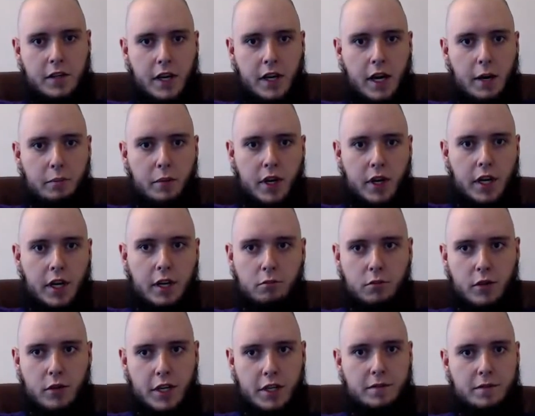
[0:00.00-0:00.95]
top and
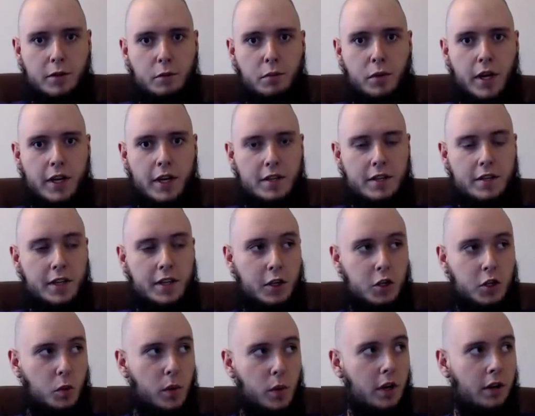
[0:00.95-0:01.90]
it does food processing
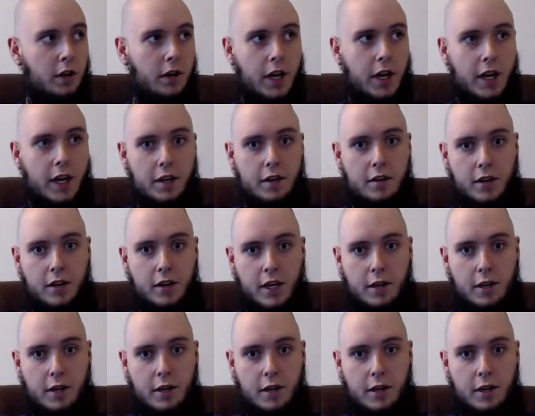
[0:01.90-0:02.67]
as well. And